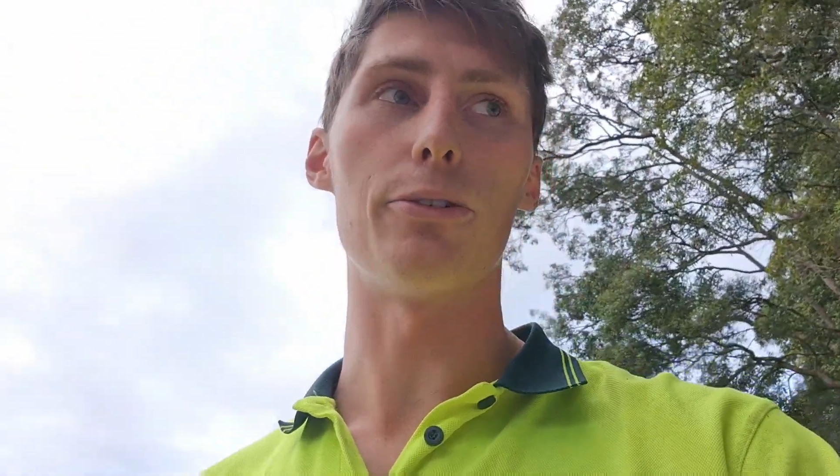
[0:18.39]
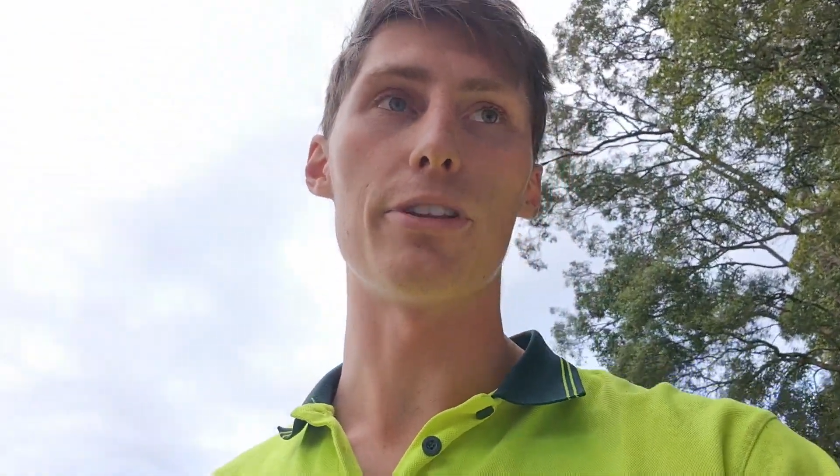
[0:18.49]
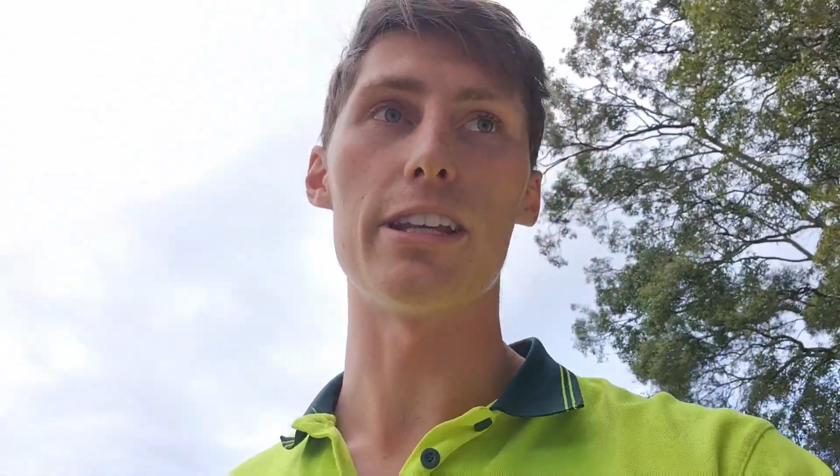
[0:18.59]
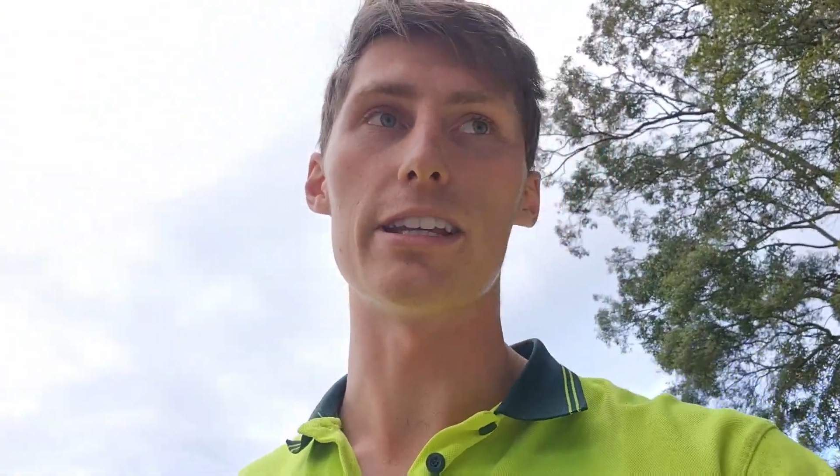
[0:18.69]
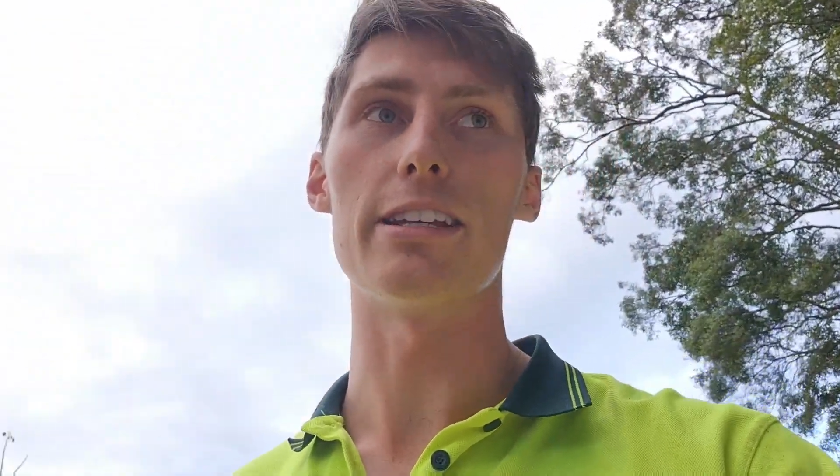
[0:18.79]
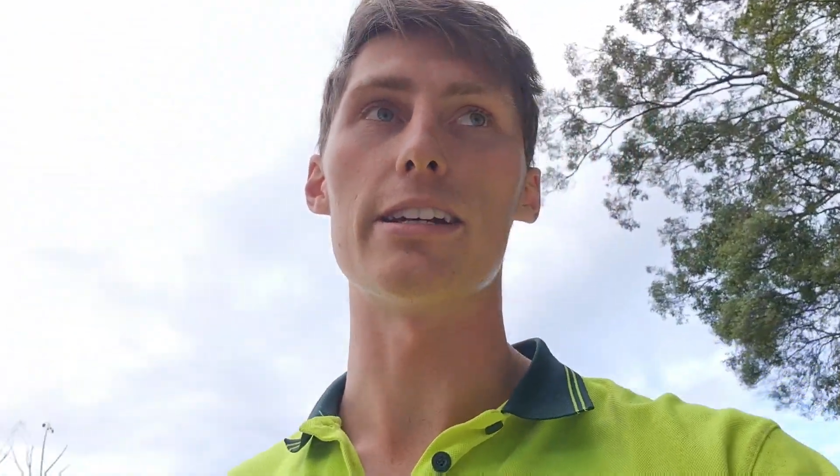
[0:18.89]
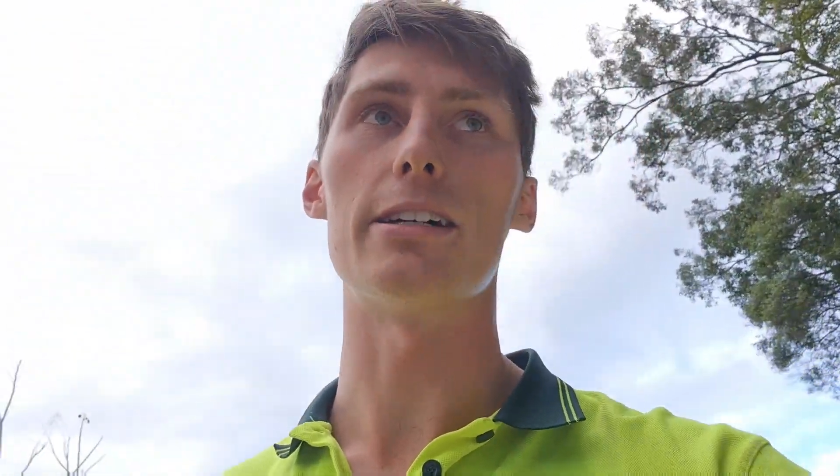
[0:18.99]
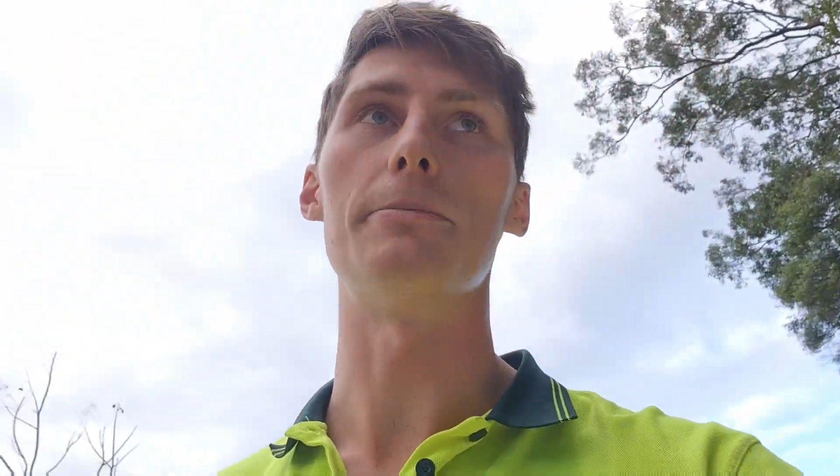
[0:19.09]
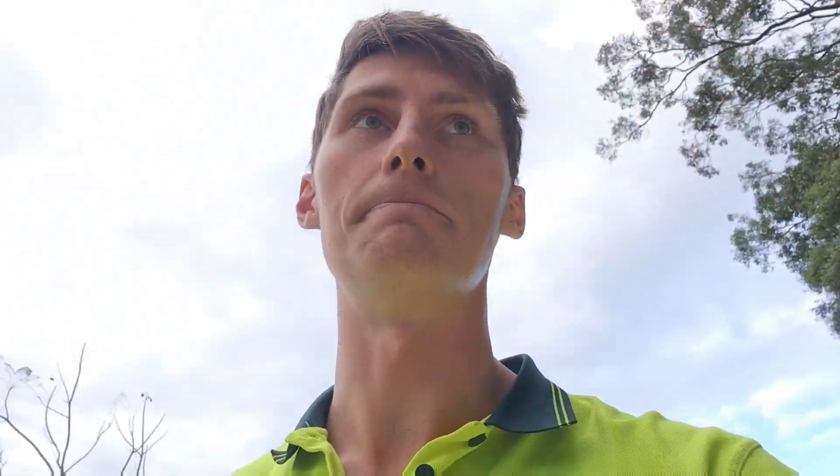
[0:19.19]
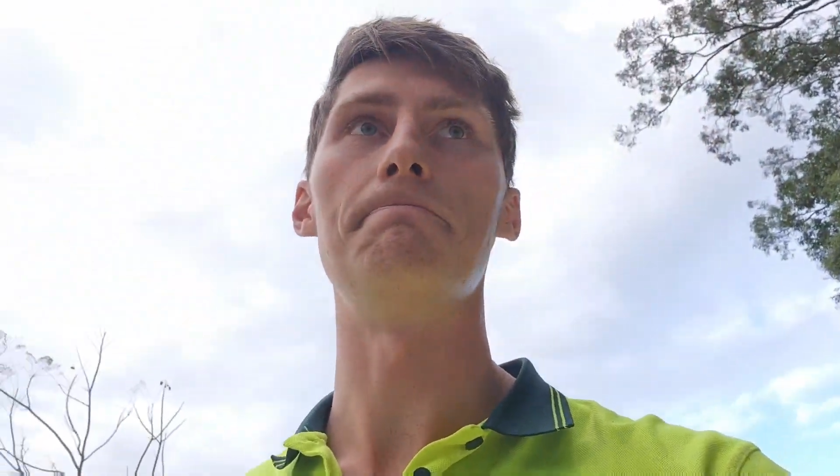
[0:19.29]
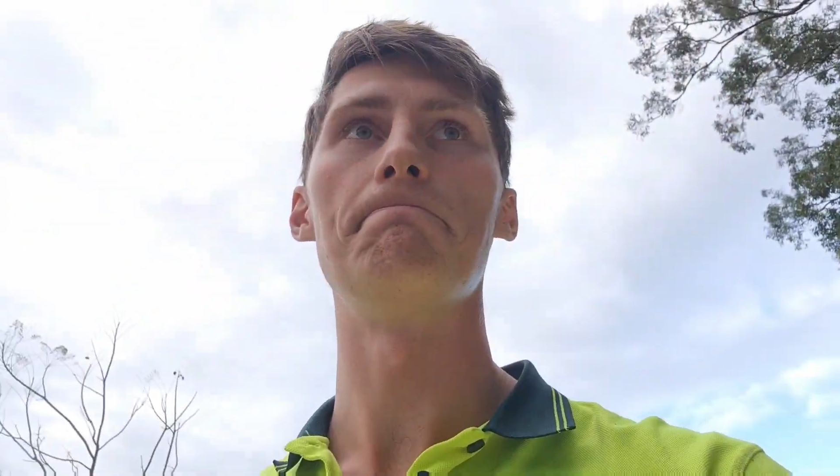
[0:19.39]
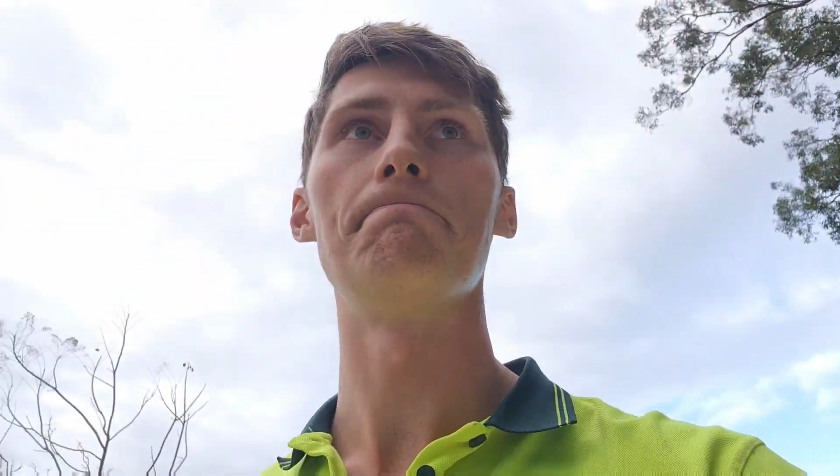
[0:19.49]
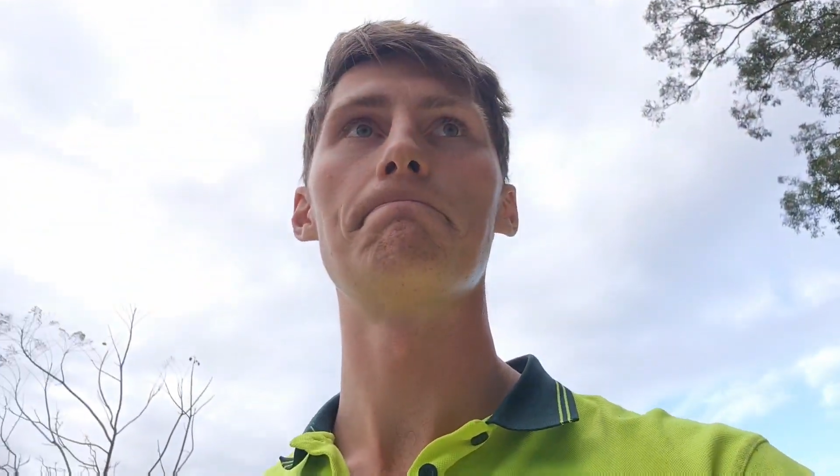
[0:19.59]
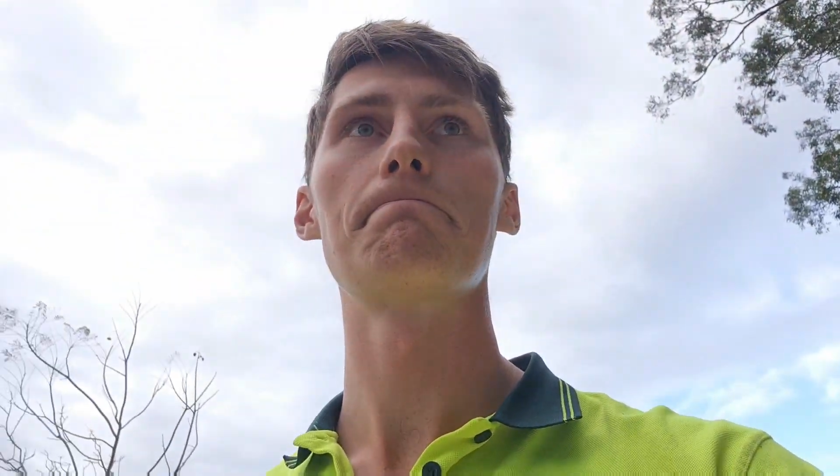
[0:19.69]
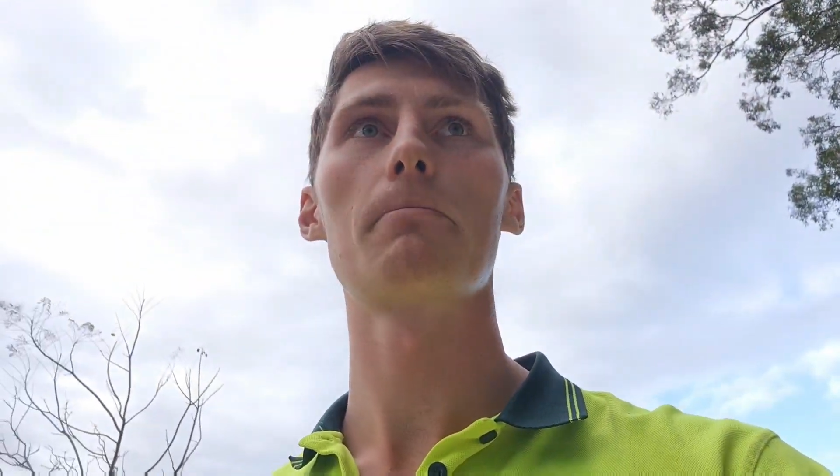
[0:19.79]

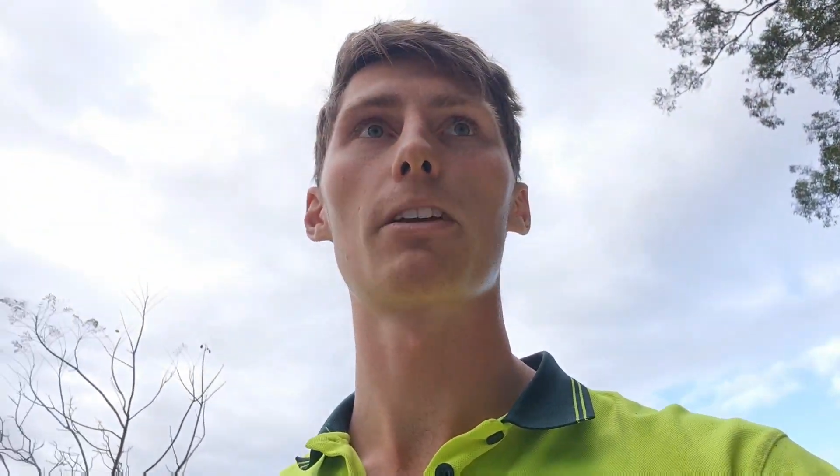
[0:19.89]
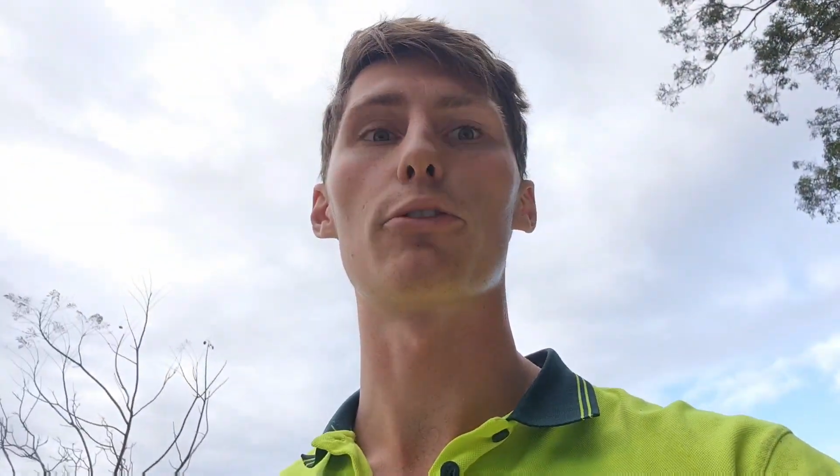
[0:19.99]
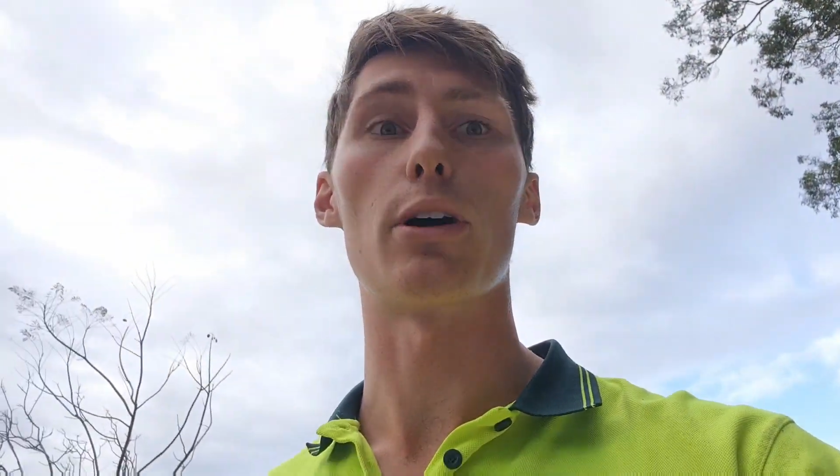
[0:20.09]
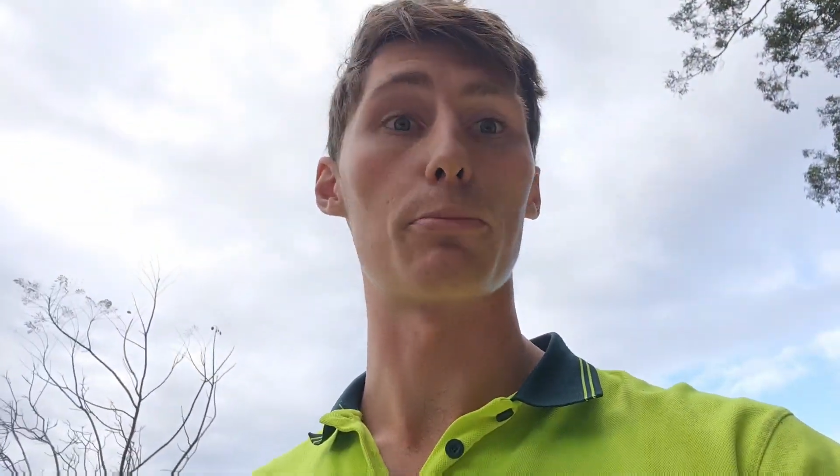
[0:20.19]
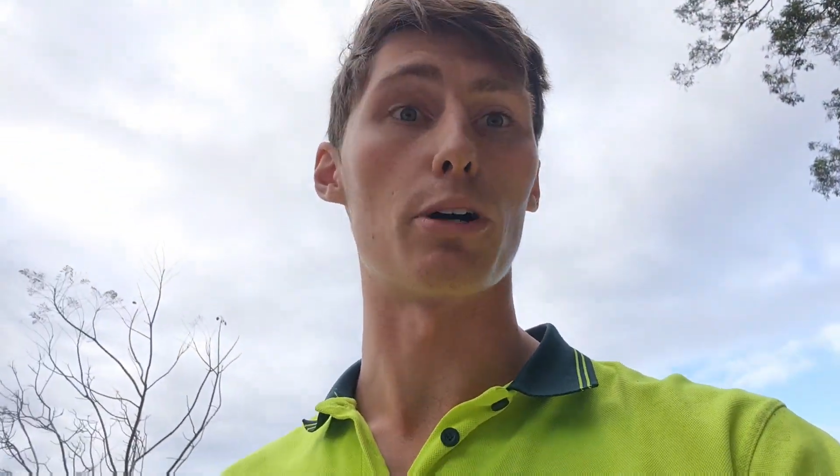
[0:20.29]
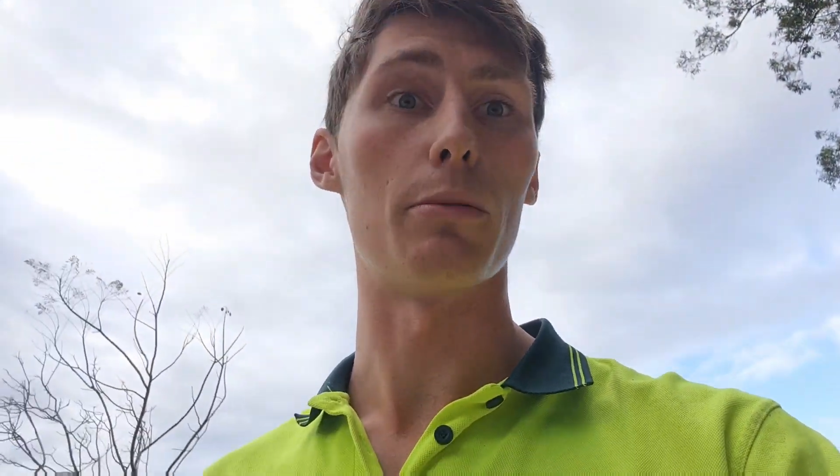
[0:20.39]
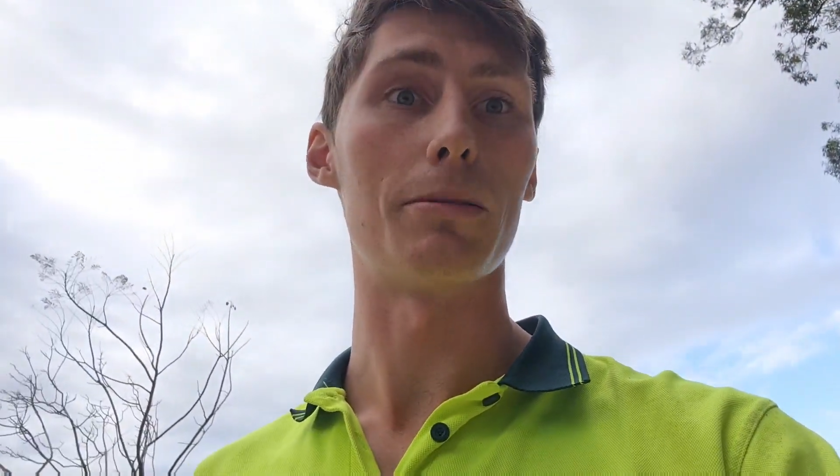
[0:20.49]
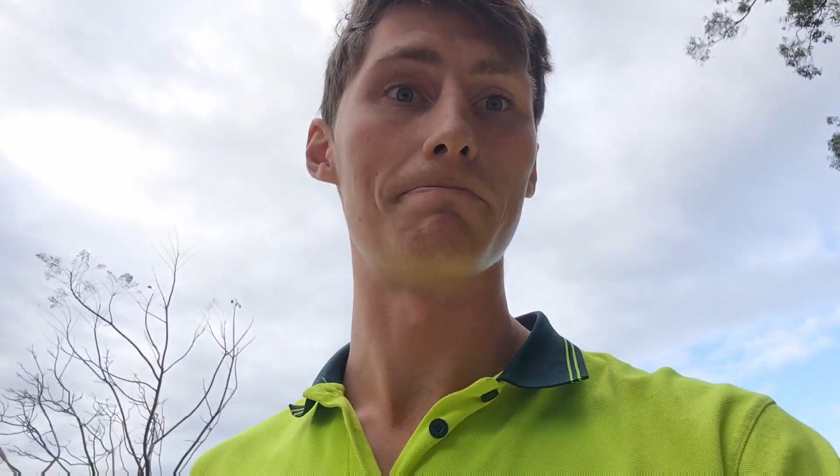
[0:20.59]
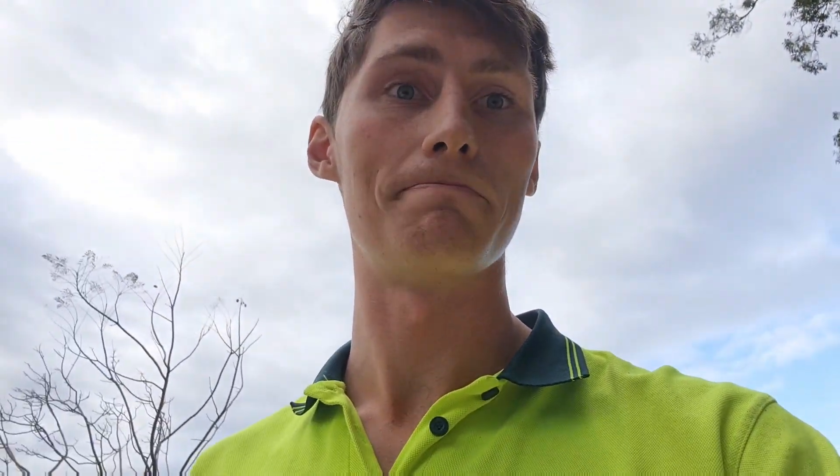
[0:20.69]
for our primer.